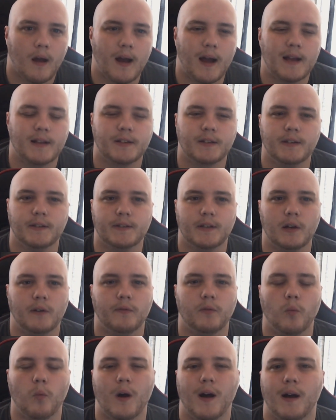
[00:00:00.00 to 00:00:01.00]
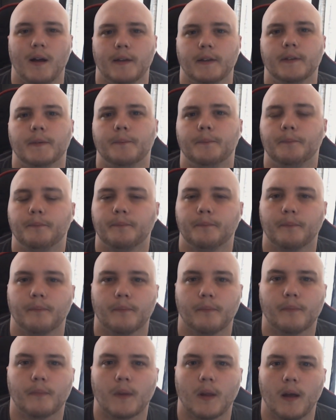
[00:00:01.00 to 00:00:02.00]
Ask yourself why.
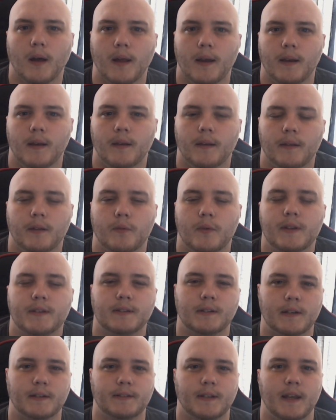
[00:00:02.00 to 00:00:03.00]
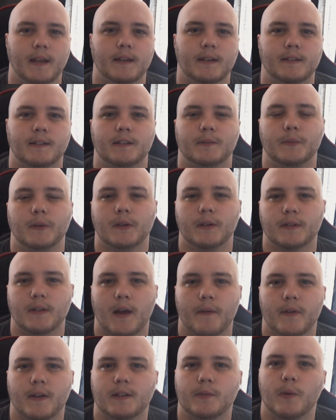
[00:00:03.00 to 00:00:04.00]
And the reason I say this is because
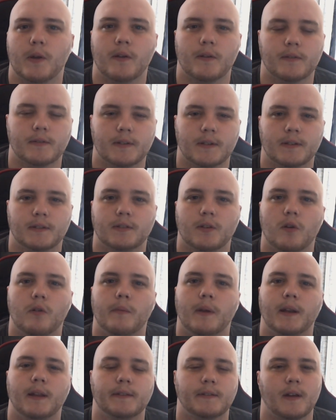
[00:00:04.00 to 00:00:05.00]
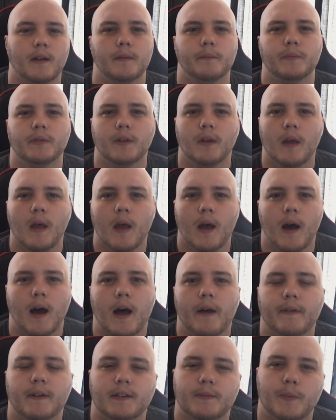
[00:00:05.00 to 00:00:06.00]
I've experienced this so many times.
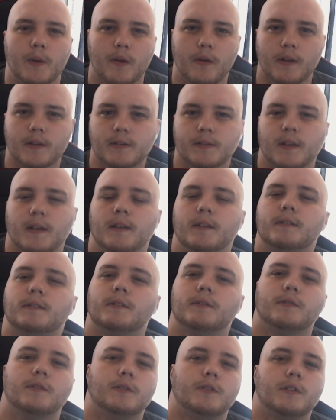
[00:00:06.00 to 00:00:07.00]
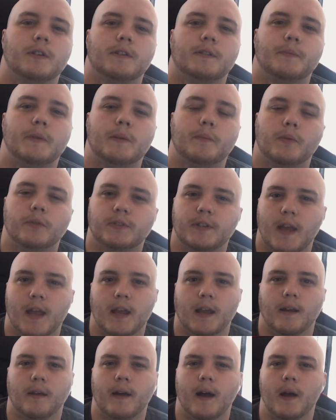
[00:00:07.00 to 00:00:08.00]
I've experienced things such as people
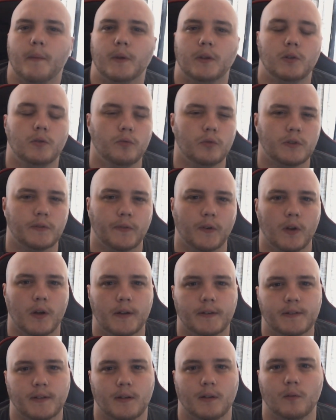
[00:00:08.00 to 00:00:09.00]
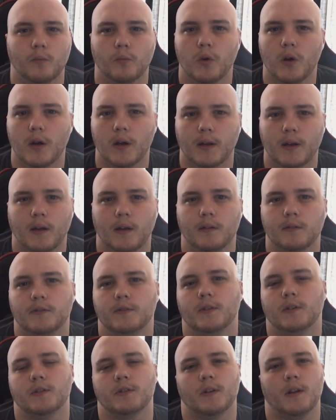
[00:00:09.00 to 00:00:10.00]
saying that I'm a huge flirt at work and
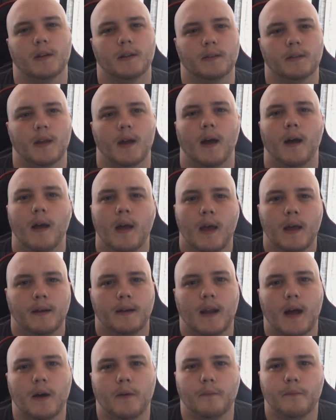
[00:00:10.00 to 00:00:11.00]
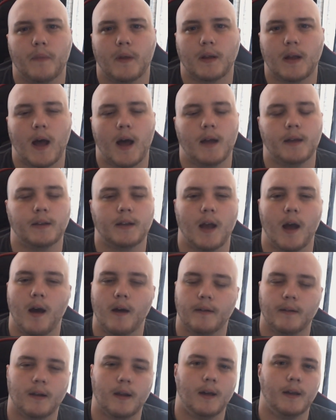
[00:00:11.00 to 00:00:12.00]
such like that. Now, I
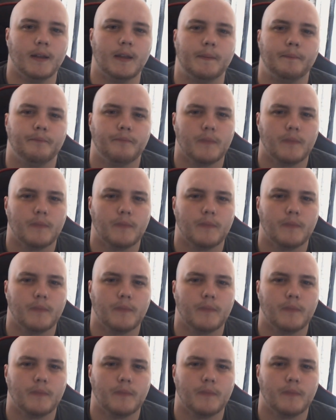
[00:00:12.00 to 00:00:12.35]
can't lie.